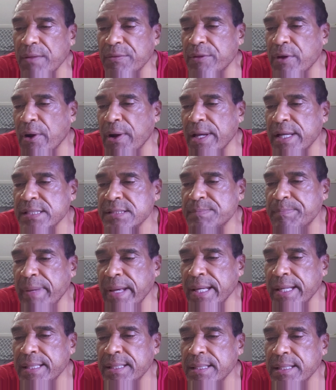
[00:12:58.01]
There has
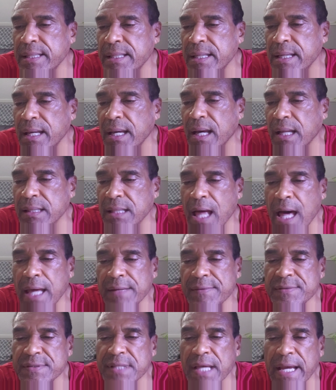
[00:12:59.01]
been a lot
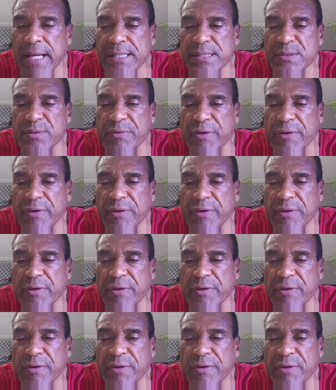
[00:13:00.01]
of science